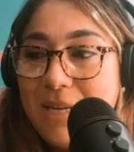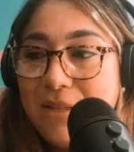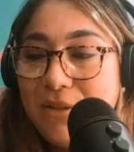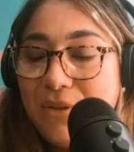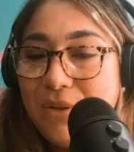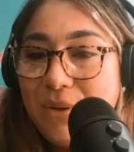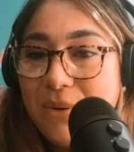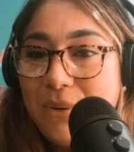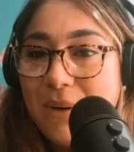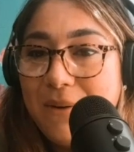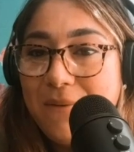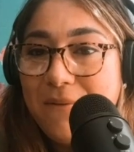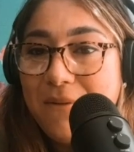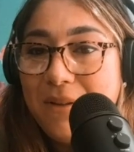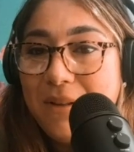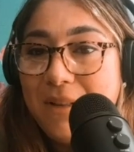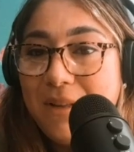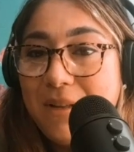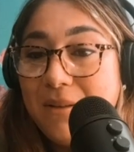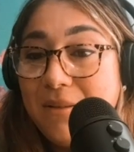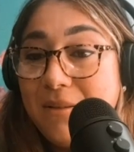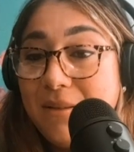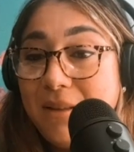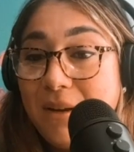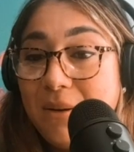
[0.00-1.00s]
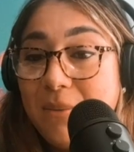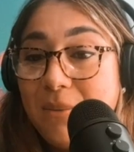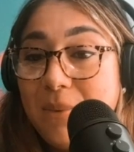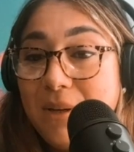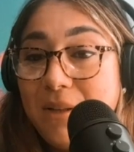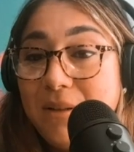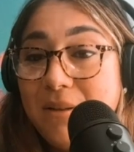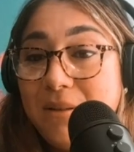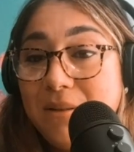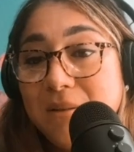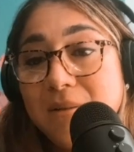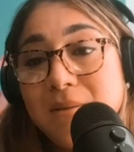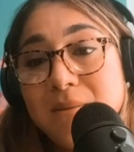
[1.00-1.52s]
And so I feel like that'll be
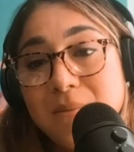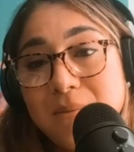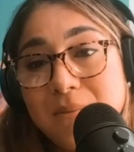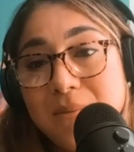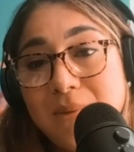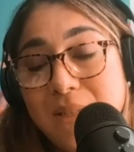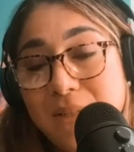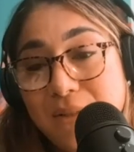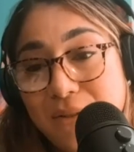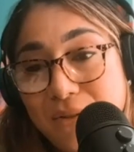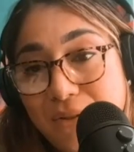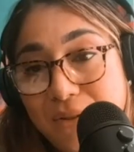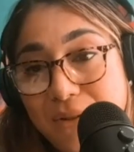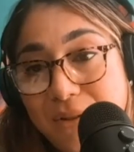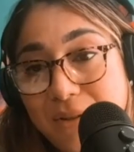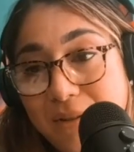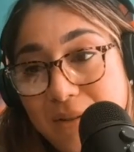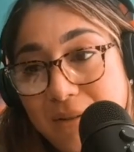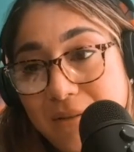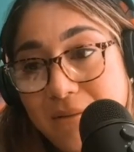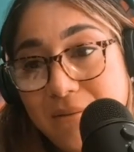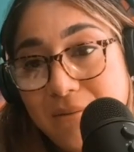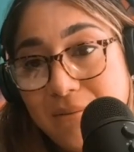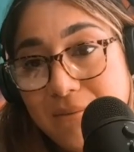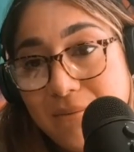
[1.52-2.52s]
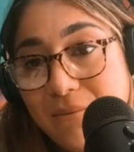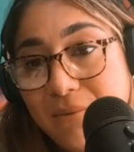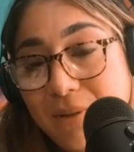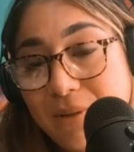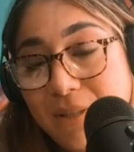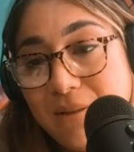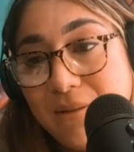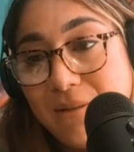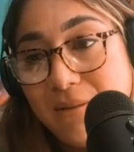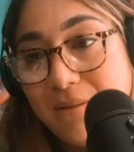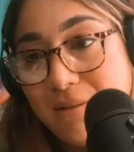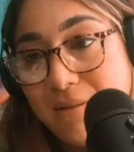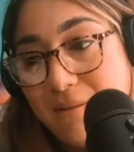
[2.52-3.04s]
a little easier
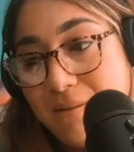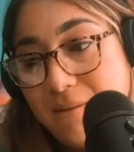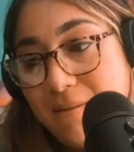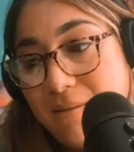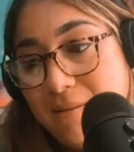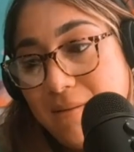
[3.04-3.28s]
when